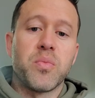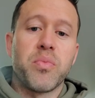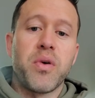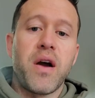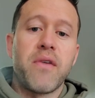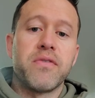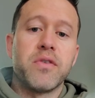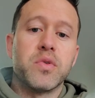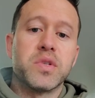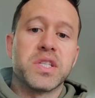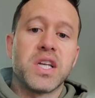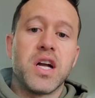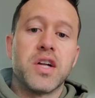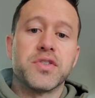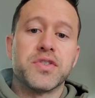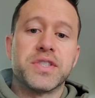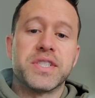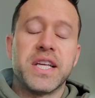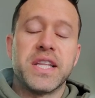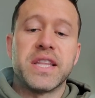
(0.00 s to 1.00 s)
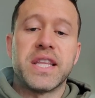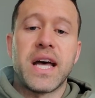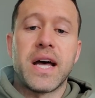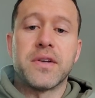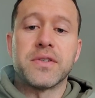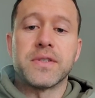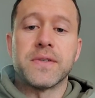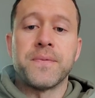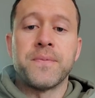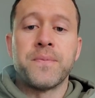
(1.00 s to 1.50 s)
profit was
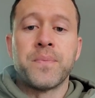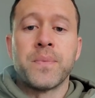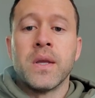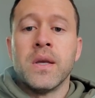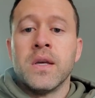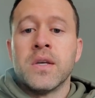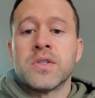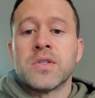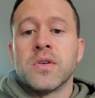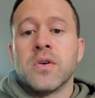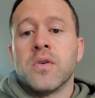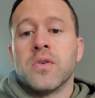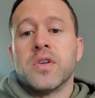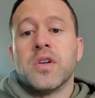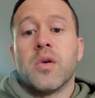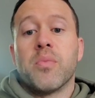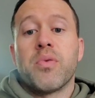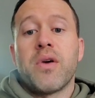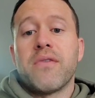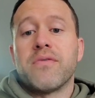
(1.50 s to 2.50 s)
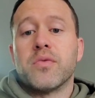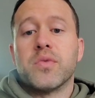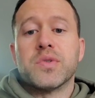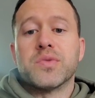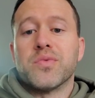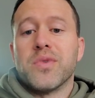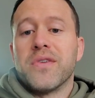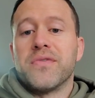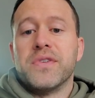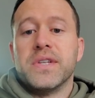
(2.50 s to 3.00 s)
110,000. So, you know, profit
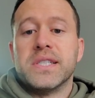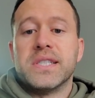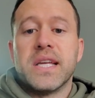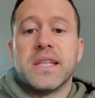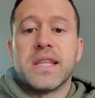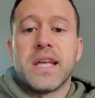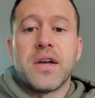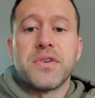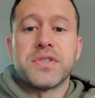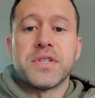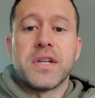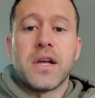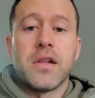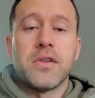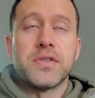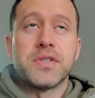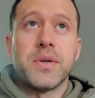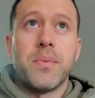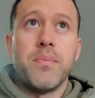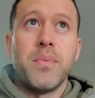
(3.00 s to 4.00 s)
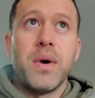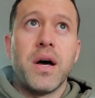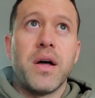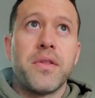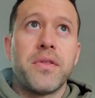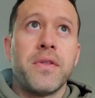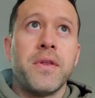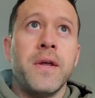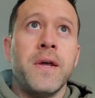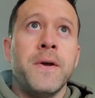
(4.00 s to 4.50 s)
was roughly $10,000 a
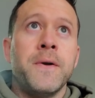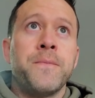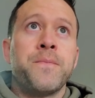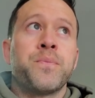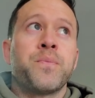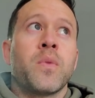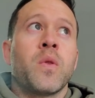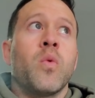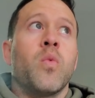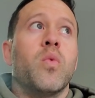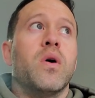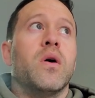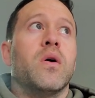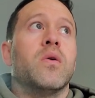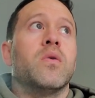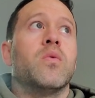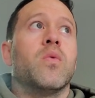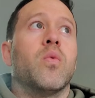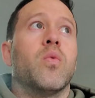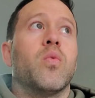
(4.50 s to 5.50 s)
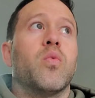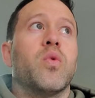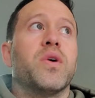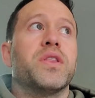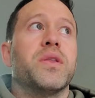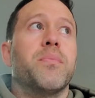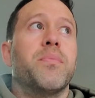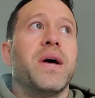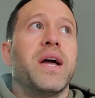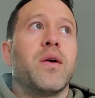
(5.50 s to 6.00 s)
month. Well,
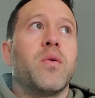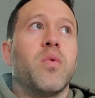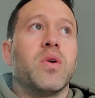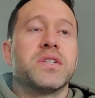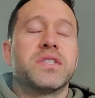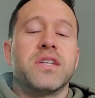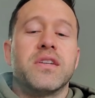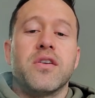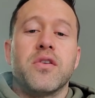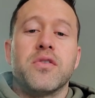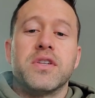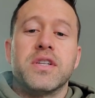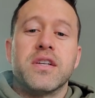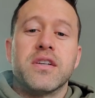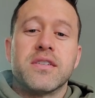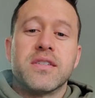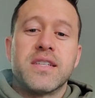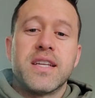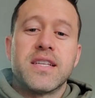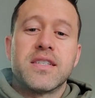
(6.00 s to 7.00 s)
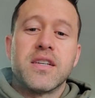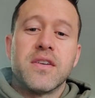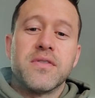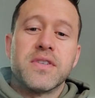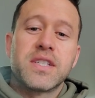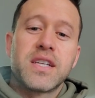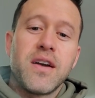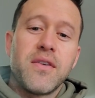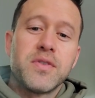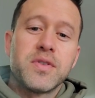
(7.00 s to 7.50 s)
when the bank wants to know the debt
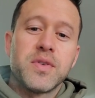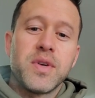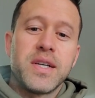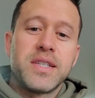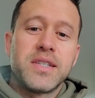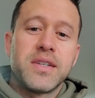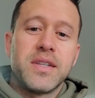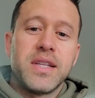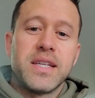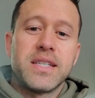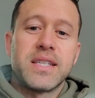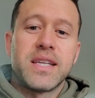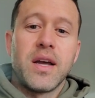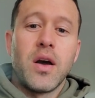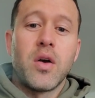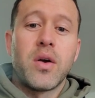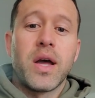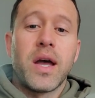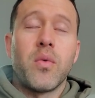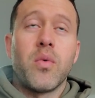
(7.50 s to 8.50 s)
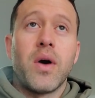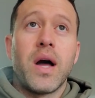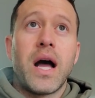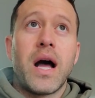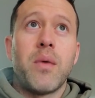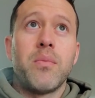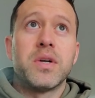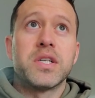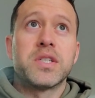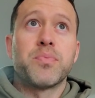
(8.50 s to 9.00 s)
service coverage ratio, they say, okay, well,
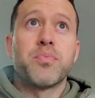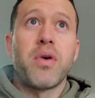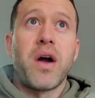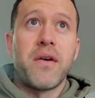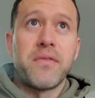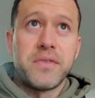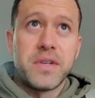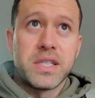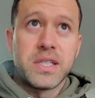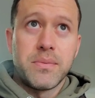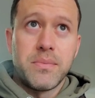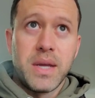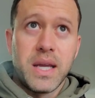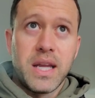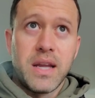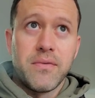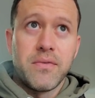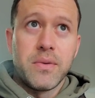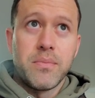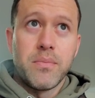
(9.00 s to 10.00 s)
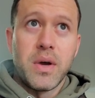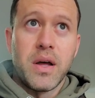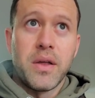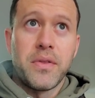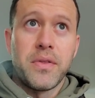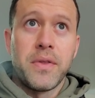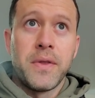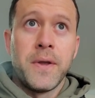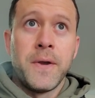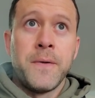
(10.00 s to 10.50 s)
how much profit does it make every
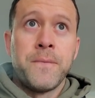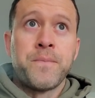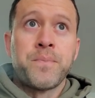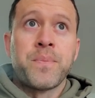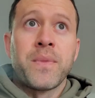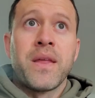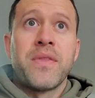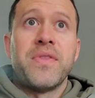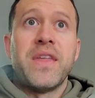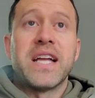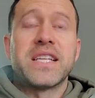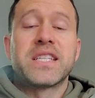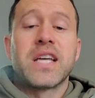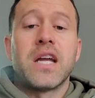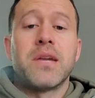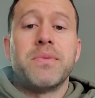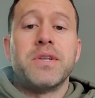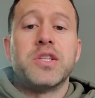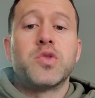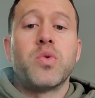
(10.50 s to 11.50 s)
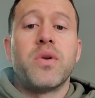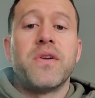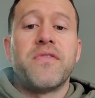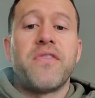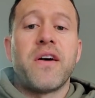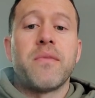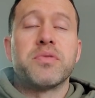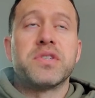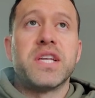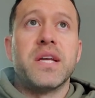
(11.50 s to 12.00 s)
month? That's got to be
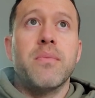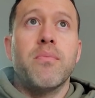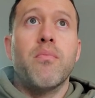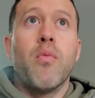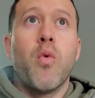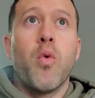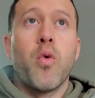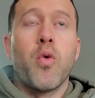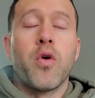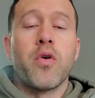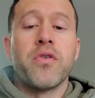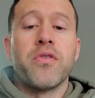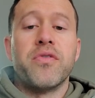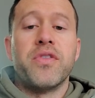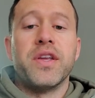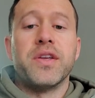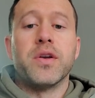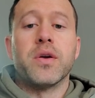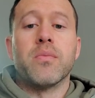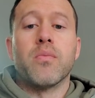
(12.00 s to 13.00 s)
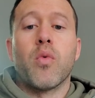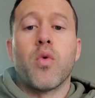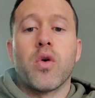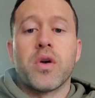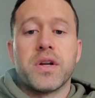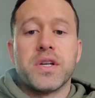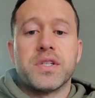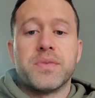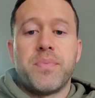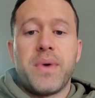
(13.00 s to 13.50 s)
25% more than your
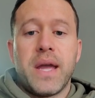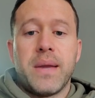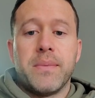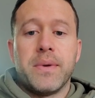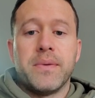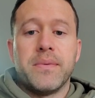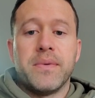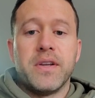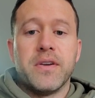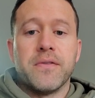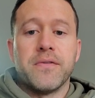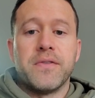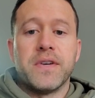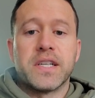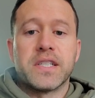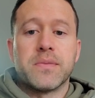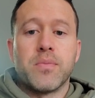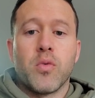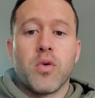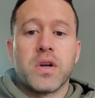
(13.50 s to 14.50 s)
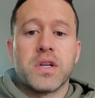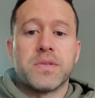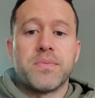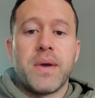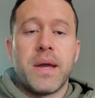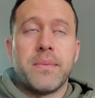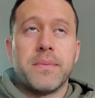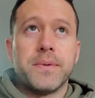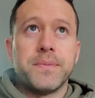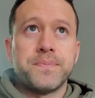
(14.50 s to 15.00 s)
mortgage payment, your fixed mortgage
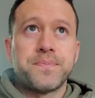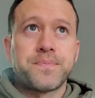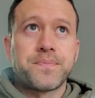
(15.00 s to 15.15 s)
payment.